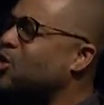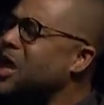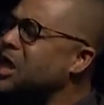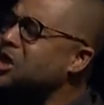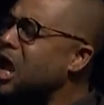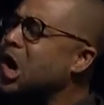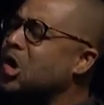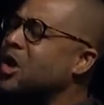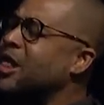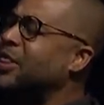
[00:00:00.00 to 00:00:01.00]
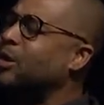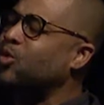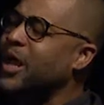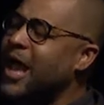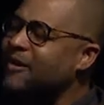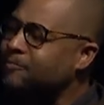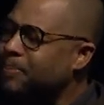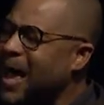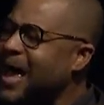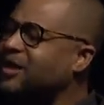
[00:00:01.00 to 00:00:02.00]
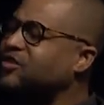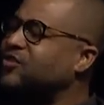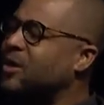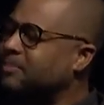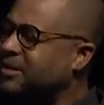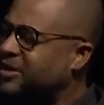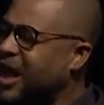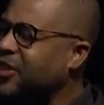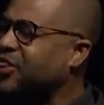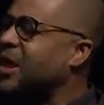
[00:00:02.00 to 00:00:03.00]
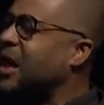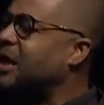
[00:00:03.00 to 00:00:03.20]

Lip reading: We know that we have passed from death